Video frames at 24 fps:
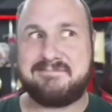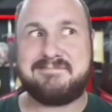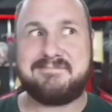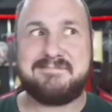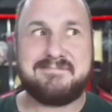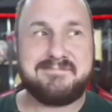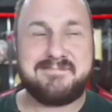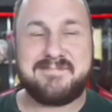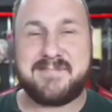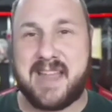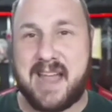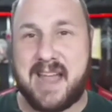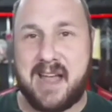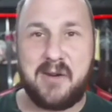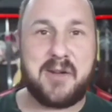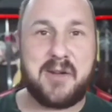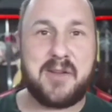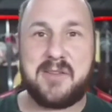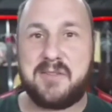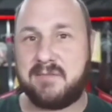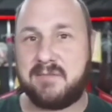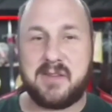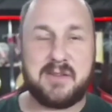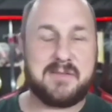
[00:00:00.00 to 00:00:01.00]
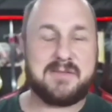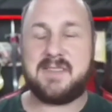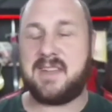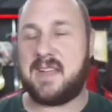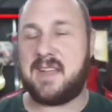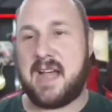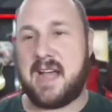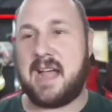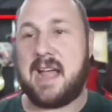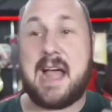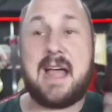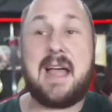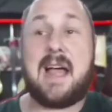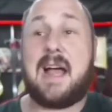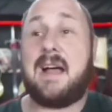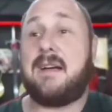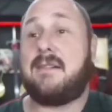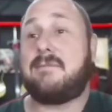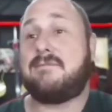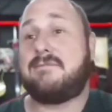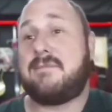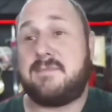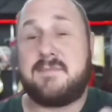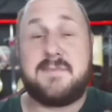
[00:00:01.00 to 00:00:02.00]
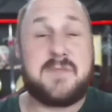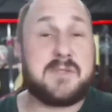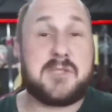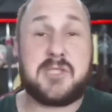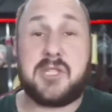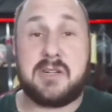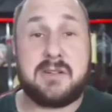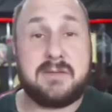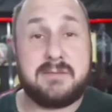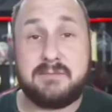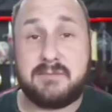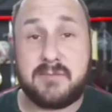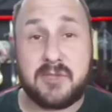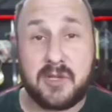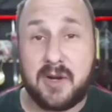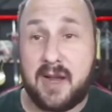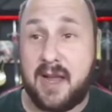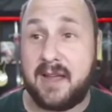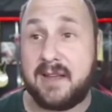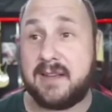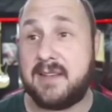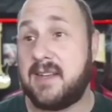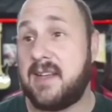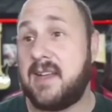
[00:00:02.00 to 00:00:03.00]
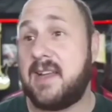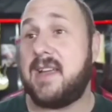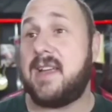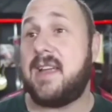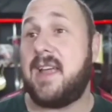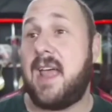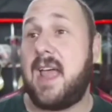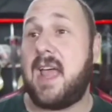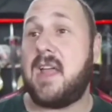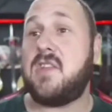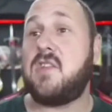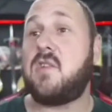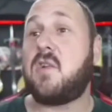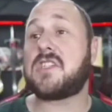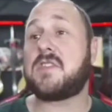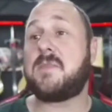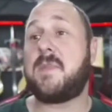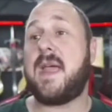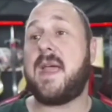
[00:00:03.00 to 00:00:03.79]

How can I sure, try it. And you can also be